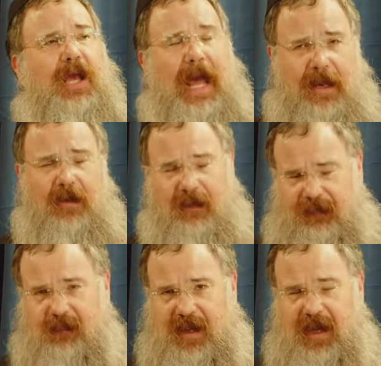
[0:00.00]
I heard
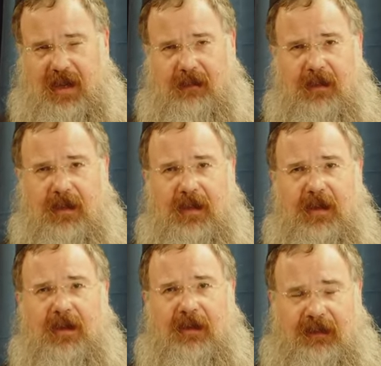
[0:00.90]
from him
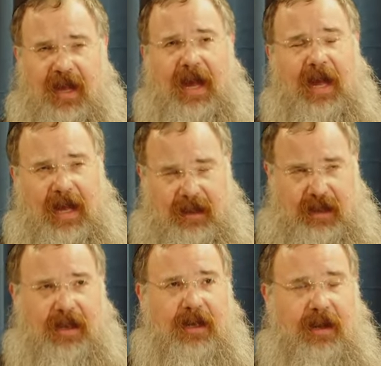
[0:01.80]
because I,
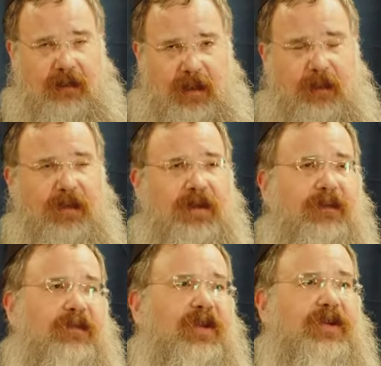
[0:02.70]
I, I, remember when he
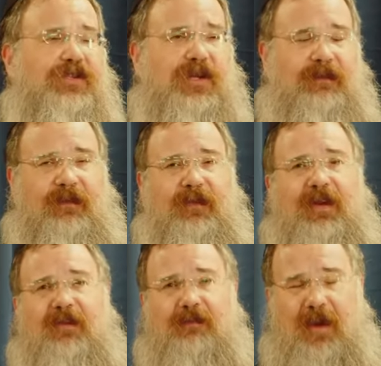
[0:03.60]
was sitting shiva for
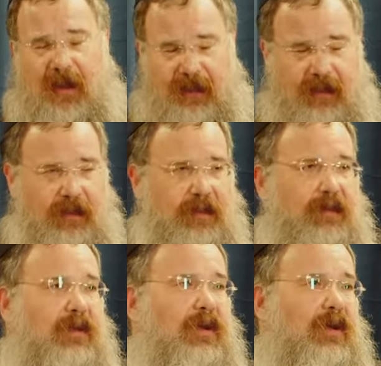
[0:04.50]
his mother,
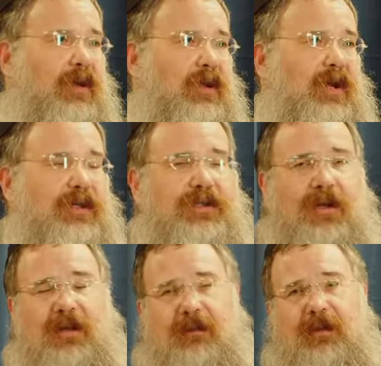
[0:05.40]
Allah
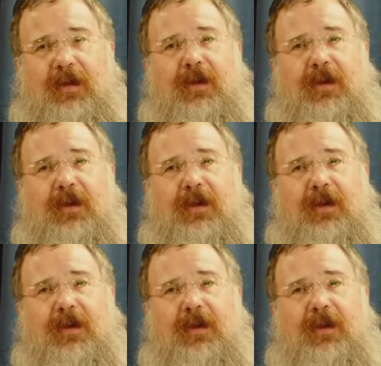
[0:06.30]
Shalom.